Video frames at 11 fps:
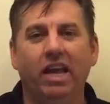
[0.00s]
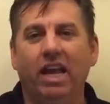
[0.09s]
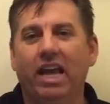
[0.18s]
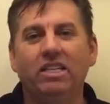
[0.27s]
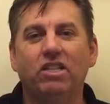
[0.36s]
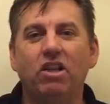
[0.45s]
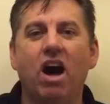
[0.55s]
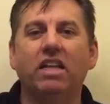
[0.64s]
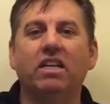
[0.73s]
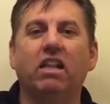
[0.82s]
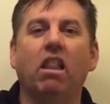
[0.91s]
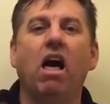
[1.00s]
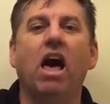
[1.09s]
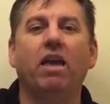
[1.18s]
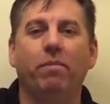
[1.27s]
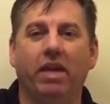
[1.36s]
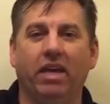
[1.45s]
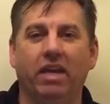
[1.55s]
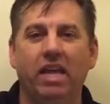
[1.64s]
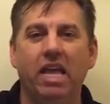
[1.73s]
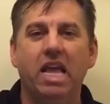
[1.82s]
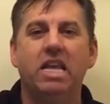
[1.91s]
He's not climbing.
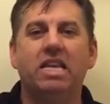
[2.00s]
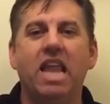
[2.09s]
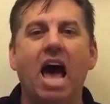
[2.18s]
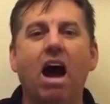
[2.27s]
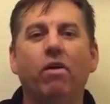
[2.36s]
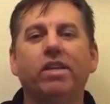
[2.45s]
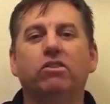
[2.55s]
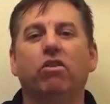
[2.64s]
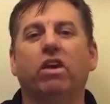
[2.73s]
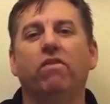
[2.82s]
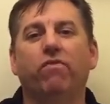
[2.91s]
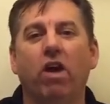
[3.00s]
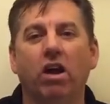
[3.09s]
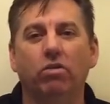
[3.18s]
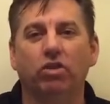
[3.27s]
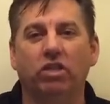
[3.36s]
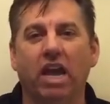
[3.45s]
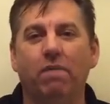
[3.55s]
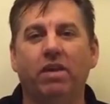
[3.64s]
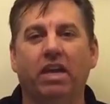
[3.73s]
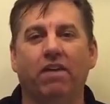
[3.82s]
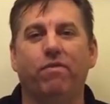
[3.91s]
Now he's looking for Uncle Sam
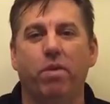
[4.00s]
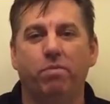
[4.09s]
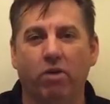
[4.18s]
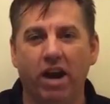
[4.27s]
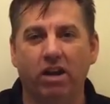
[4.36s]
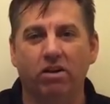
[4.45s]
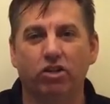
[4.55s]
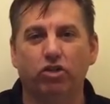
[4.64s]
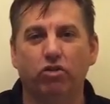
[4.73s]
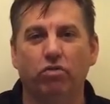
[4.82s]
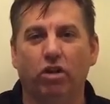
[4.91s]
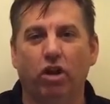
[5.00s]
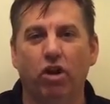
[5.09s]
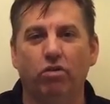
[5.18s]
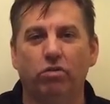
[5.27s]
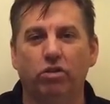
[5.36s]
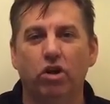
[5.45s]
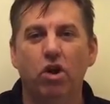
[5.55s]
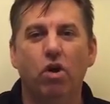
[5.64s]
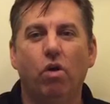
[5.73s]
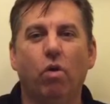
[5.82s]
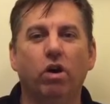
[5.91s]
to give him a break on his student loans
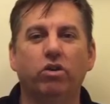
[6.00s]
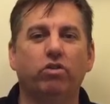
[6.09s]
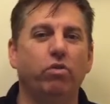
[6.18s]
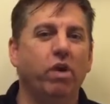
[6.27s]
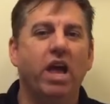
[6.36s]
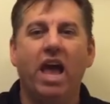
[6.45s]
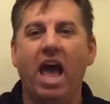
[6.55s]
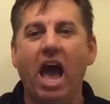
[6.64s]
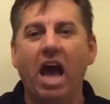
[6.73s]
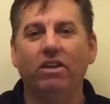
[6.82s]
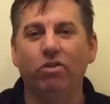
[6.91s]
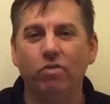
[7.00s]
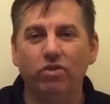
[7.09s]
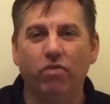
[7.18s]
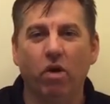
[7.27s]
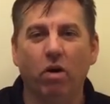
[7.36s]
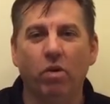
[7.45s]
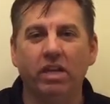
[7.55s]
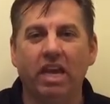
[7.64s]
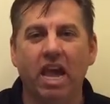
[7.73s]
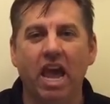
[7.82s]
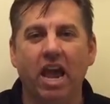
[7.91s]
or to add to his
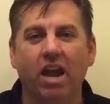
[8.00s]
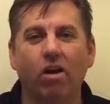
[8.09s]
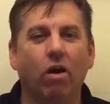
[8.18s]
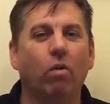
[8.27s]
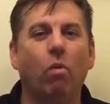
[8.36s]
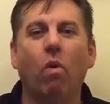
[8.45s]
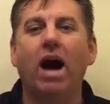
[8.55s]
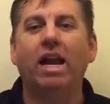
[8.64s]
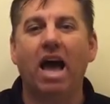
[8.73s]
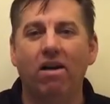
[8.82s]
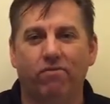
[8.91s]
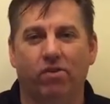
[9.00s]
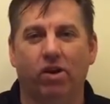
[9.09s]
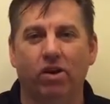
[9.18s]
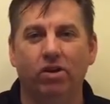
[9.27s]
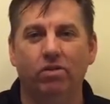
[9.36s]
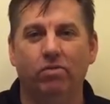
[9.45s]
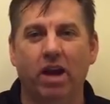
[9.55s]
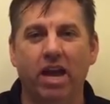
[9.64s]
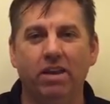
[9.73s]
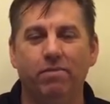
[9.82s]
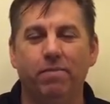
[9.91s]
401k or whatever,
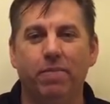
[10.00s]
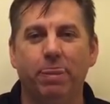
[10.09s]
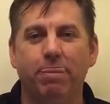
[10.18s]
right?